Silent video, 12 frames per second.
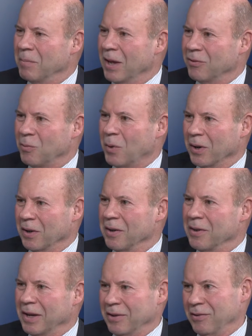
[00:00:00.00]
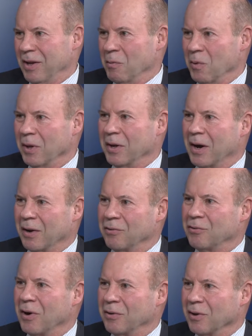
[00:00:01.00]
that's one of the things they really ought to
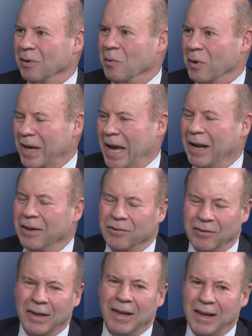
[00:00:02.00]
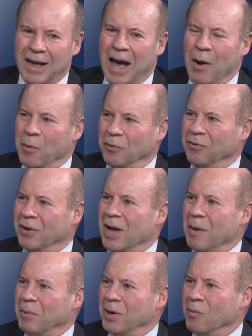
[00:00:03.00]
start to look at is how is the
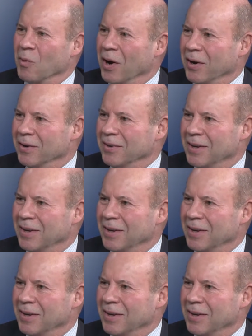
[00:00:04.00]
company run?